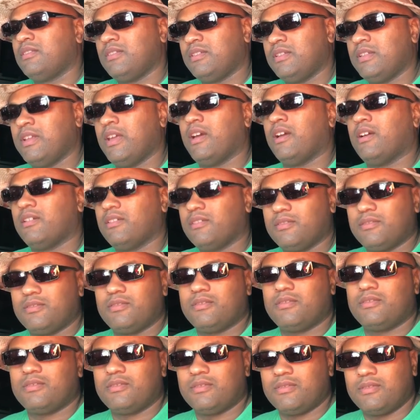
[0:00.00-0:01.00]
yeah,
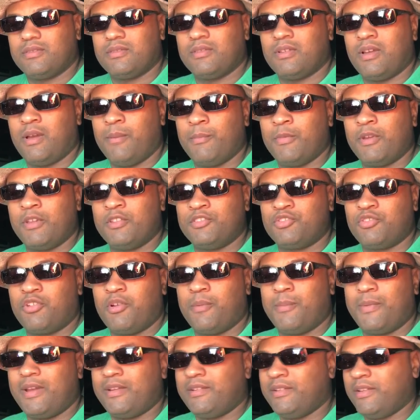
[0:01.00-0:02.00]
I'm gonna
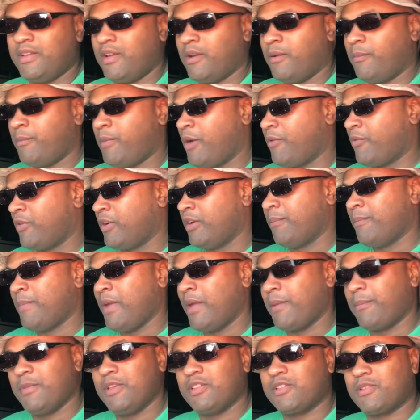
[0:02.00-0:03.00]
enjoy my day. I'm about ready to
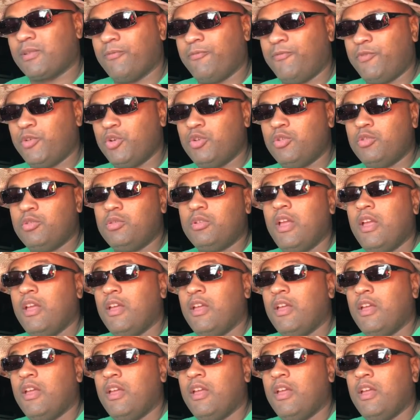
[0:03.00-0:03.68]
make me some food.